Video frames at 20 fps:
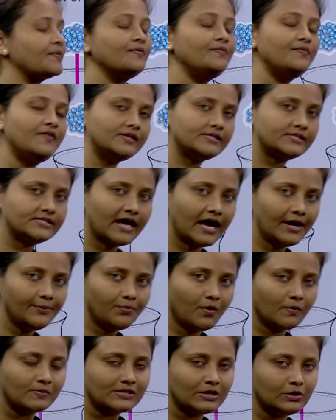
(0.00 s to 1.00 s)
this
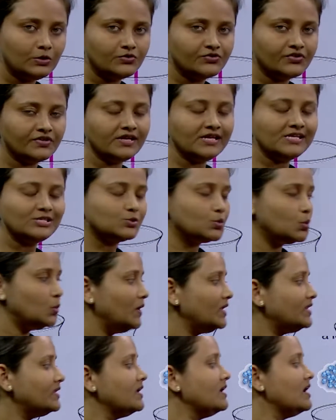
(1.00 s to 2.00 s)
type of solution is
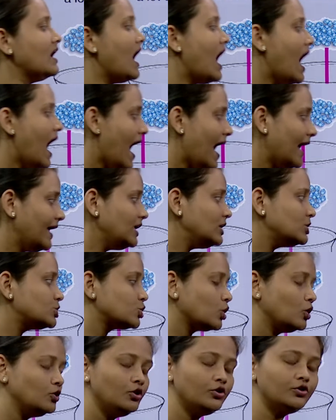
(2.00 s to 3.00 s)
with high
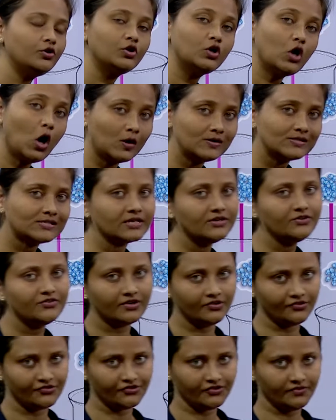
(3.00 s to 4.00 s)
solute
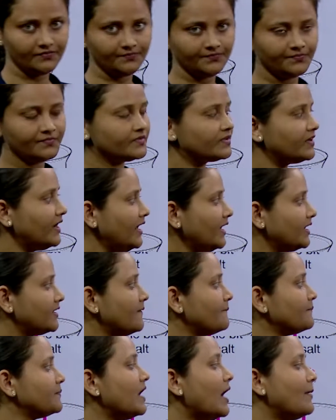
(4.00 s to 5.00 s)
concentration, correct?
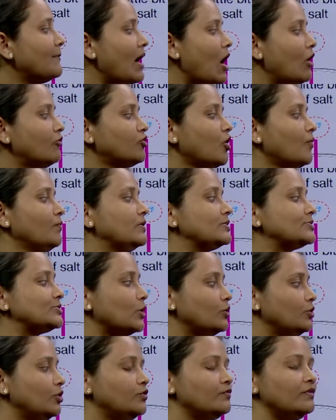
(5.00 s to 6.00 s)
The amount of the
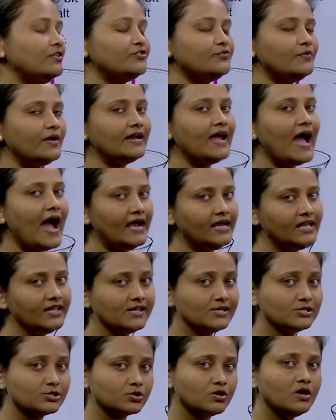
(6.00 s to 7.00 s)
solute which we are
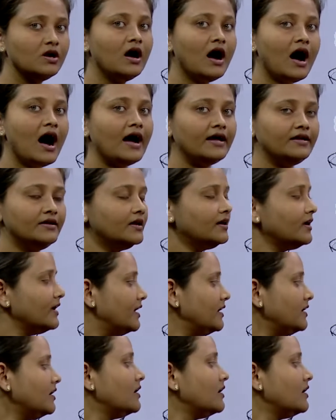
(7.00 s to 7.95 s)
adding is higher in